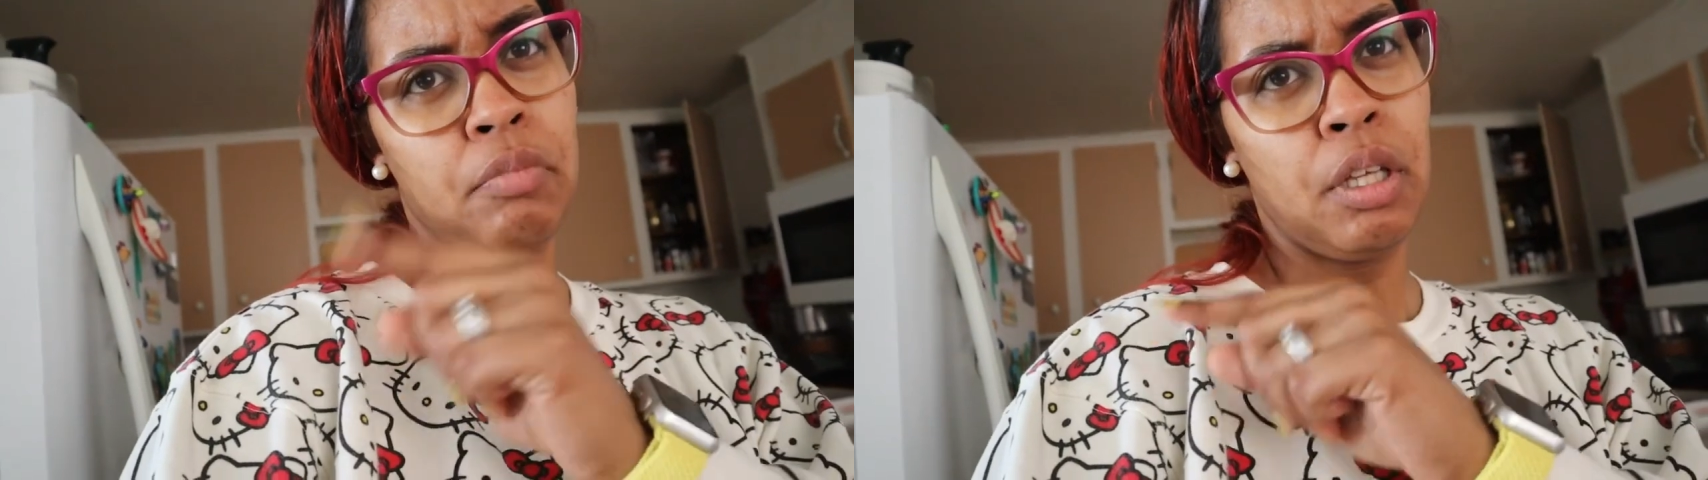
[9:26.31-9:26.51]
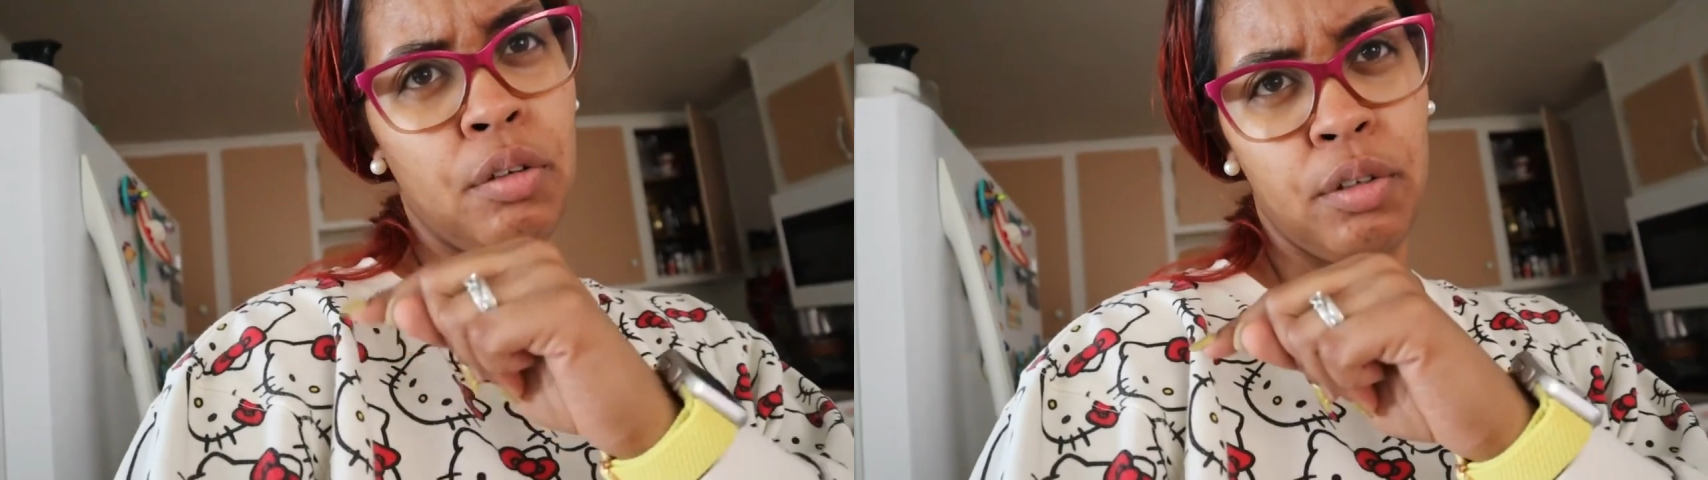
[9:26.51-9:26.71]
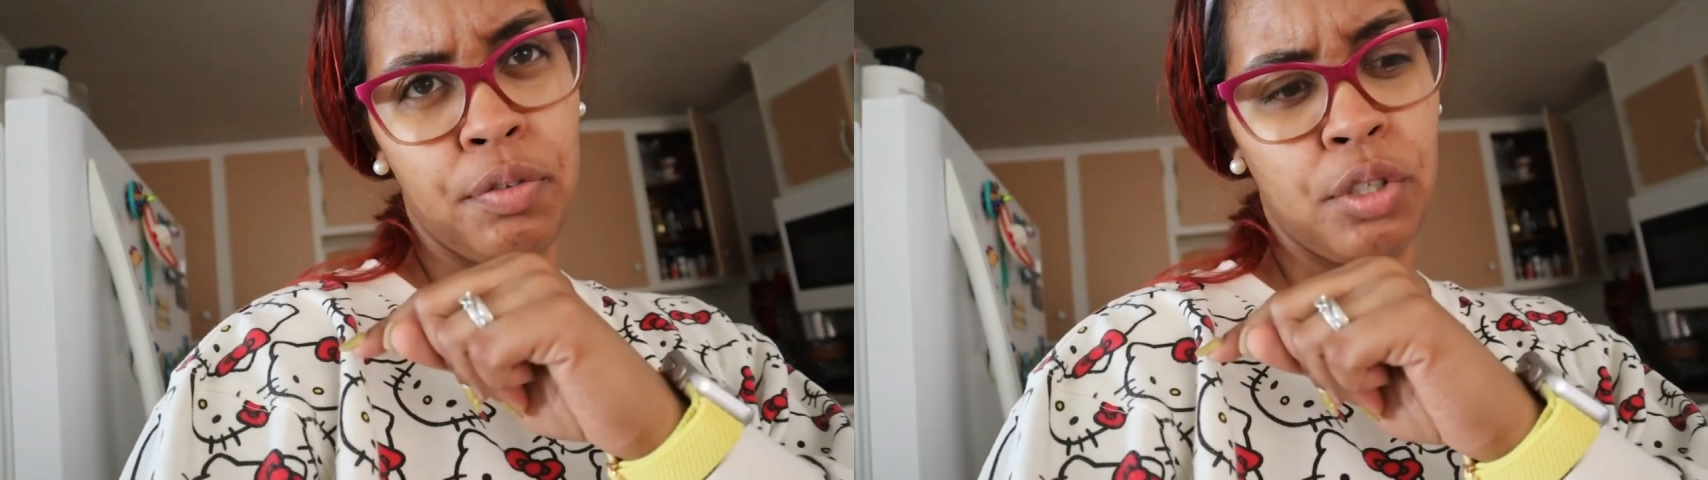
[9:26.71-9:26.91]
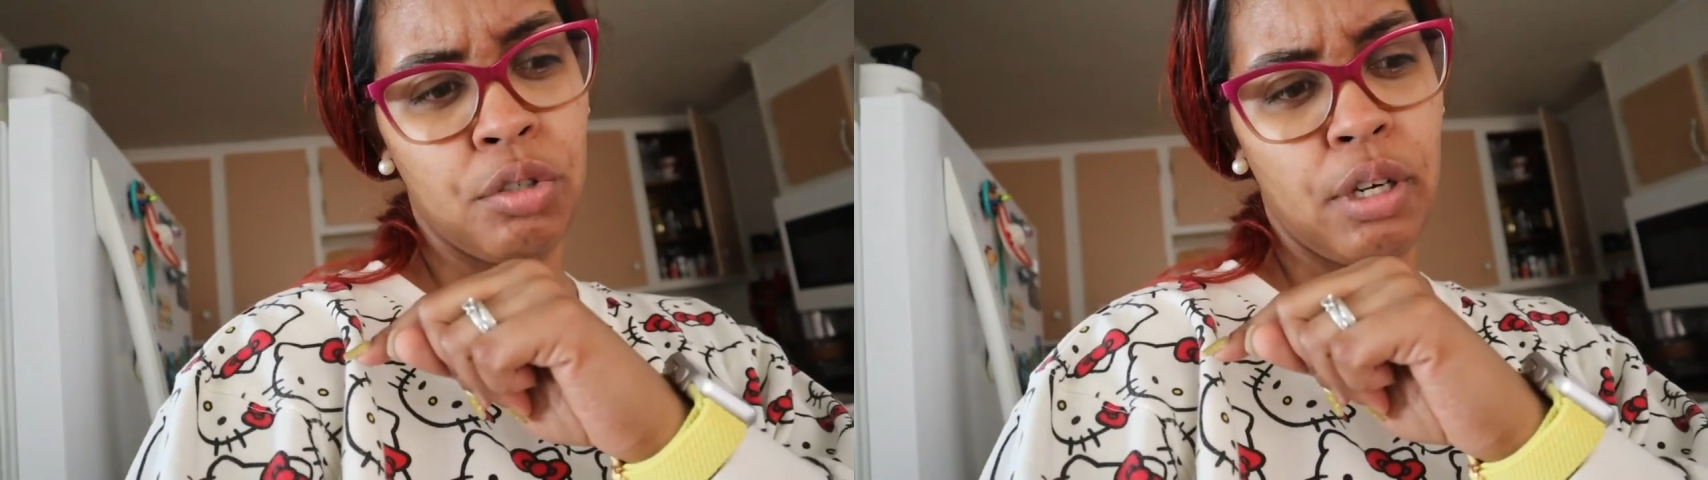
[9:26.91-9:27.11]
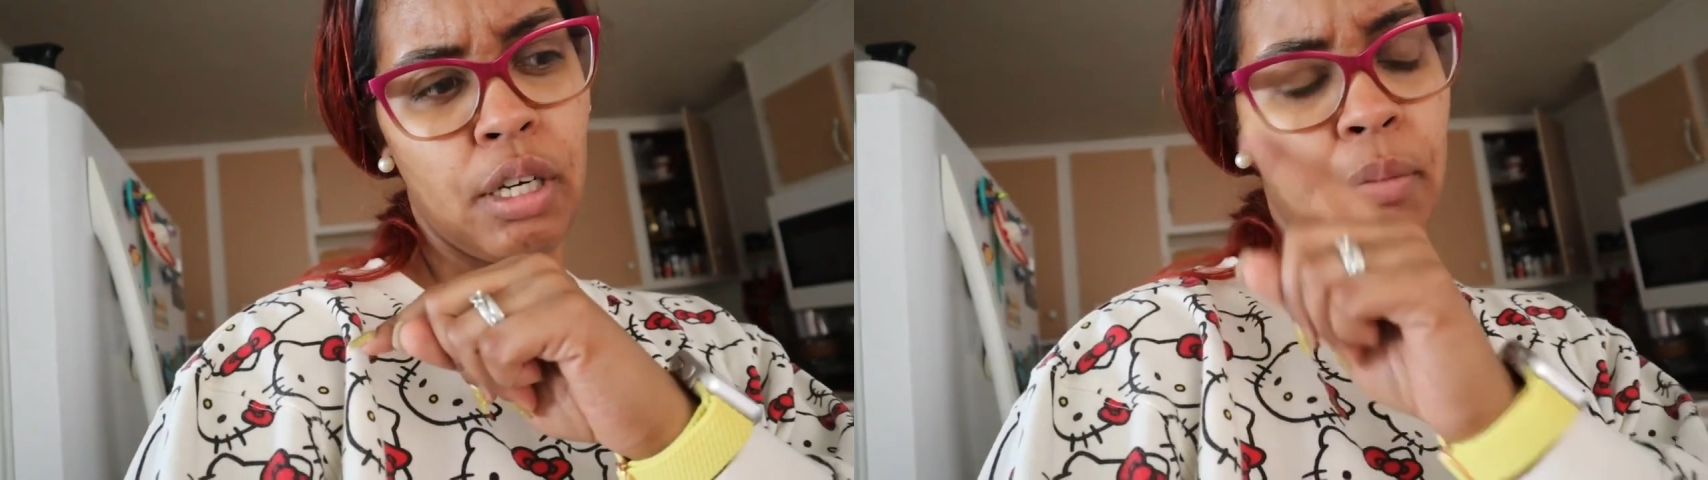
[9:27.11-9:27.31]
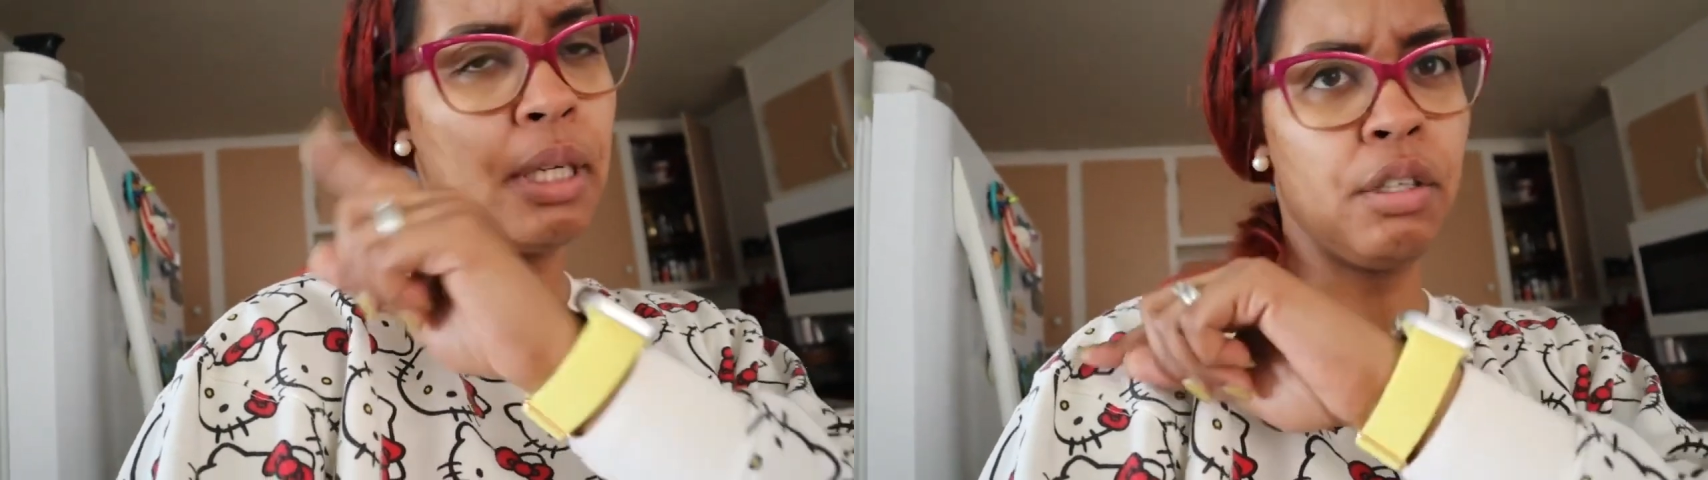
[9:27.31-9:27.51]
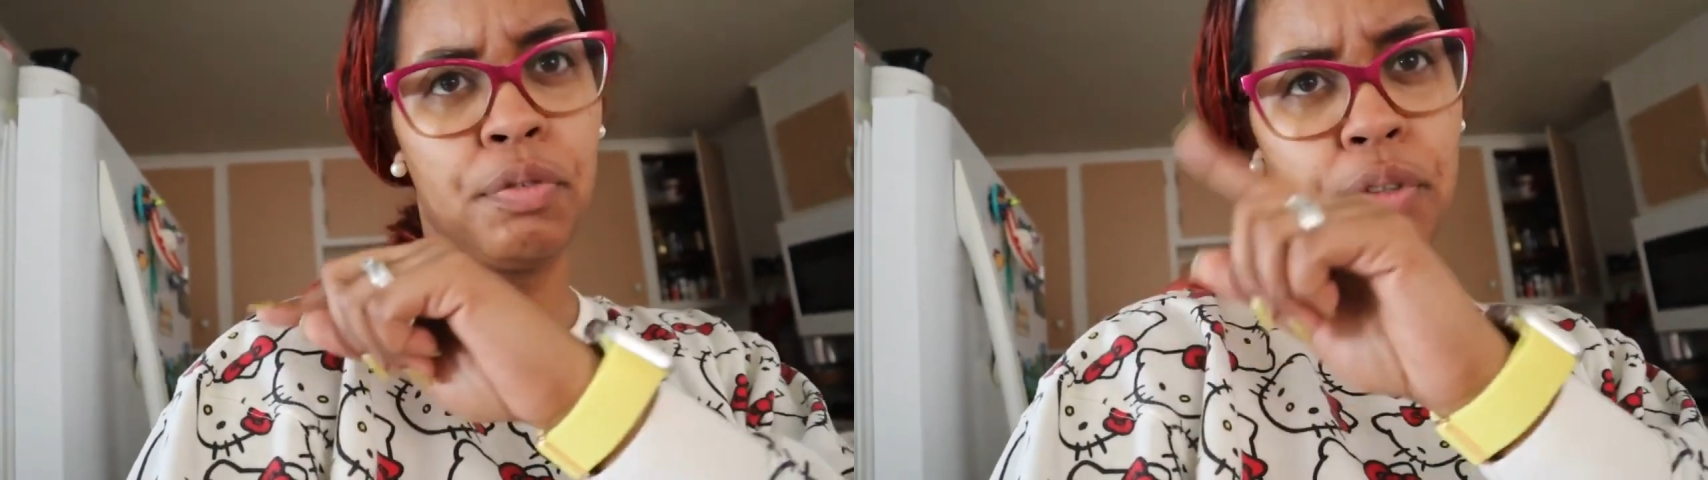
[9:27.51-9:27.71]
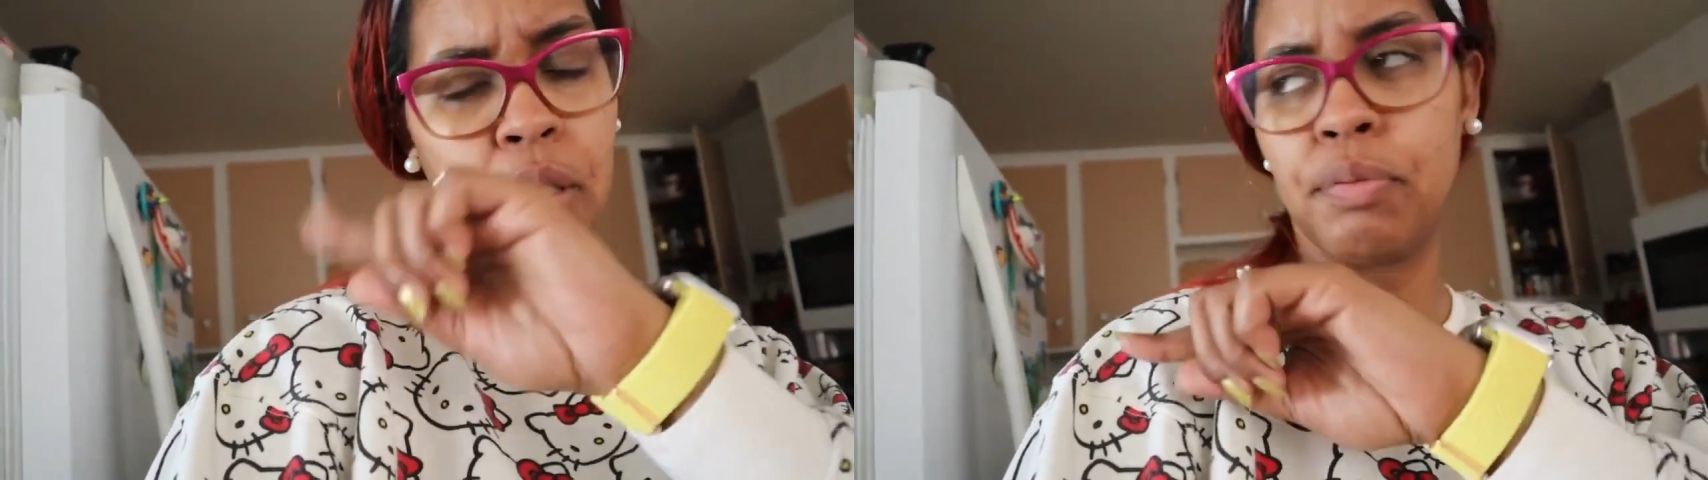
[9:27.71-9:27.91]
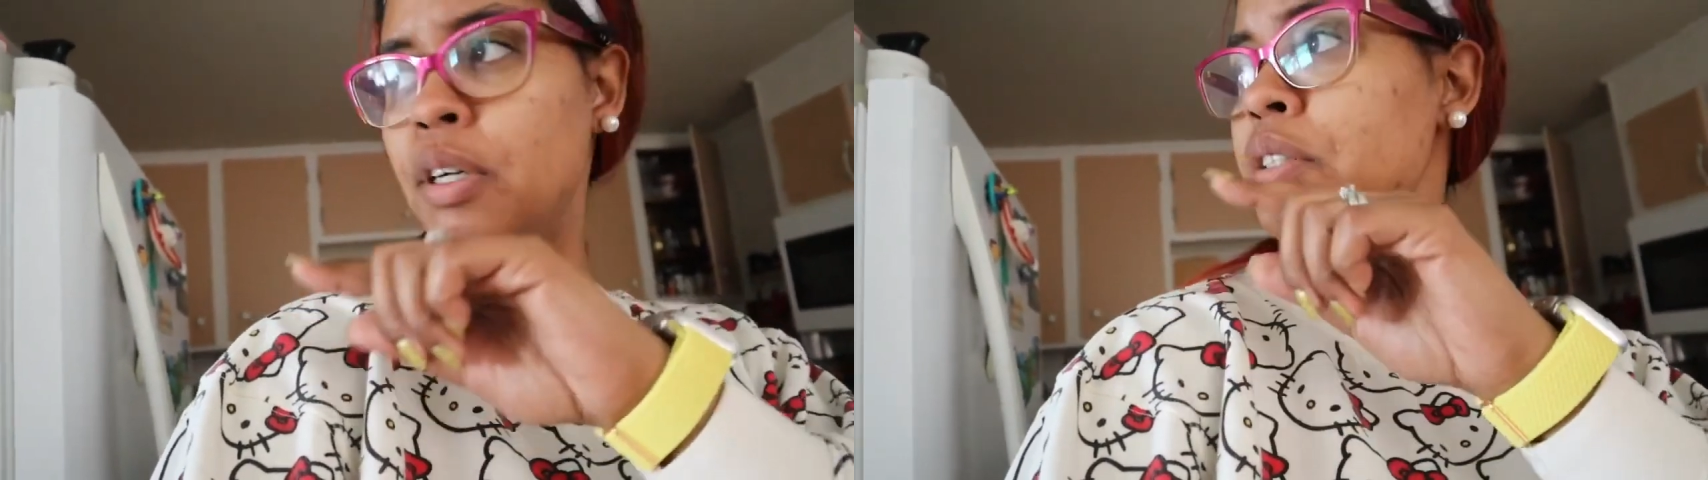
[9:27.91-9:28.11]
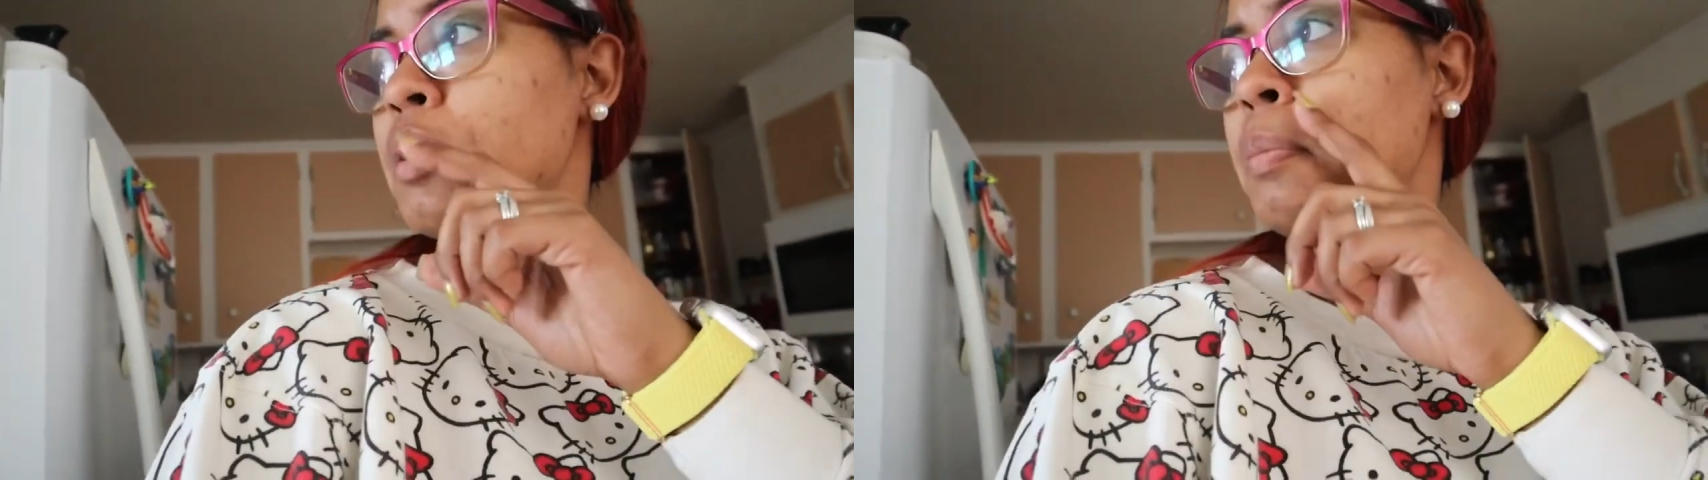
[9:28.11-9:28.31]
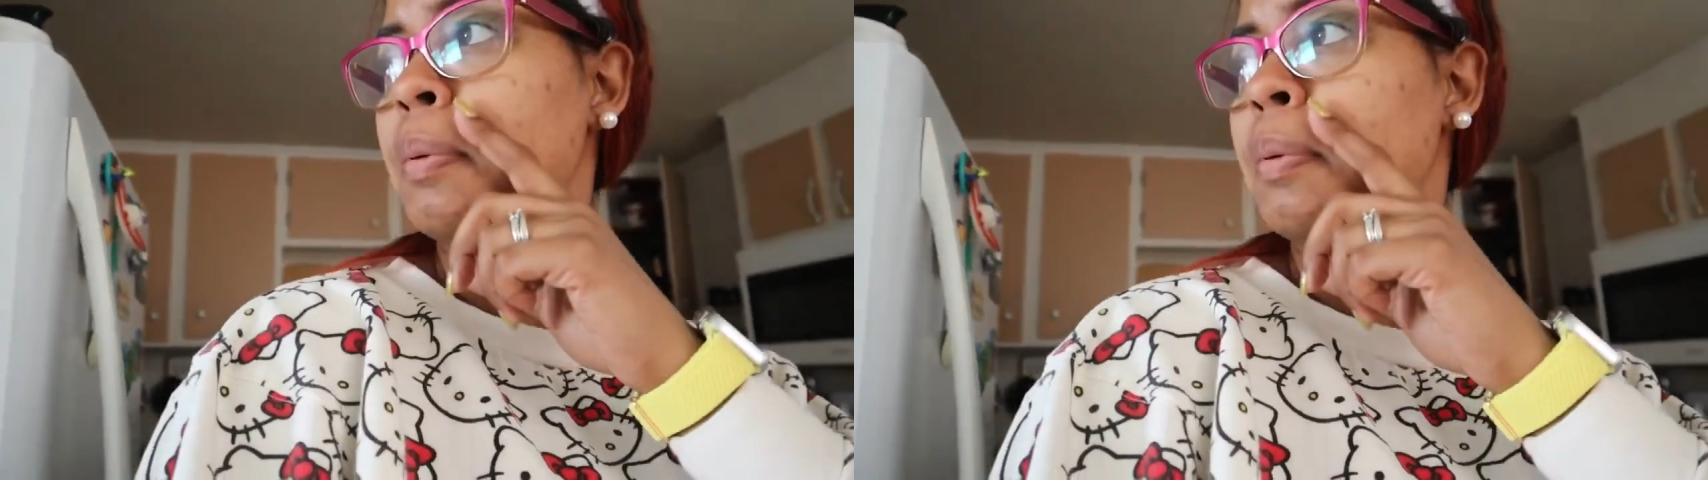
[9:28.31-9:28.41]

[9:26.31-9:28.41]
in the refrigerator. I mean, the deep freezer.